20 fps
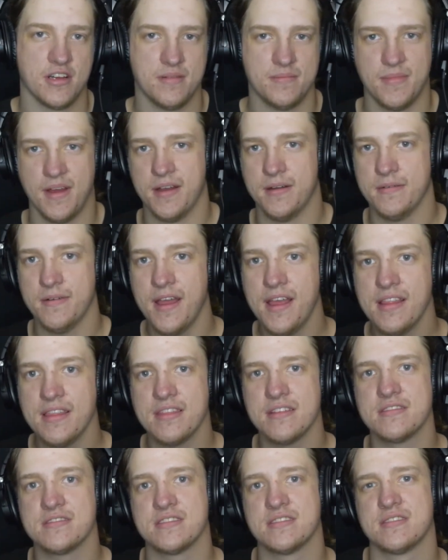On my right,
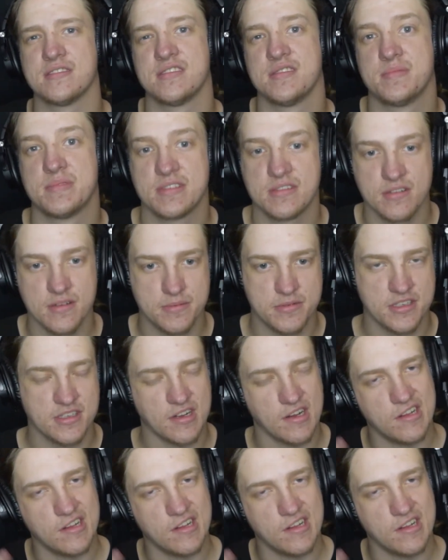there's a subscription.